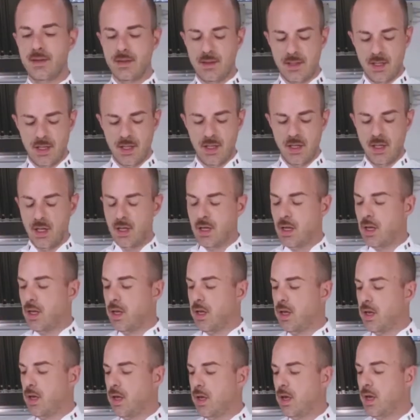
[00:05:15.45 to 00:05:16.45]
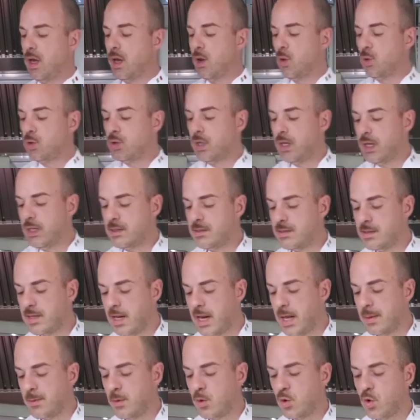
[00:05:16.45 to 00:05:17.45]
and we'll put it on some
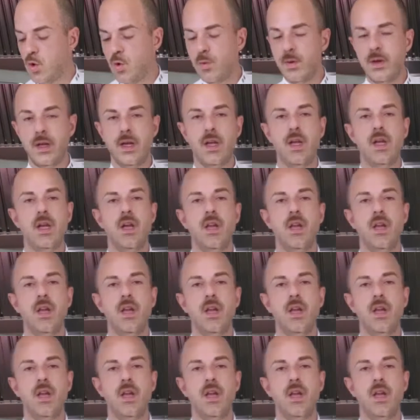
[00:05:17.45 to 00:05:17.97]
absorbing paper,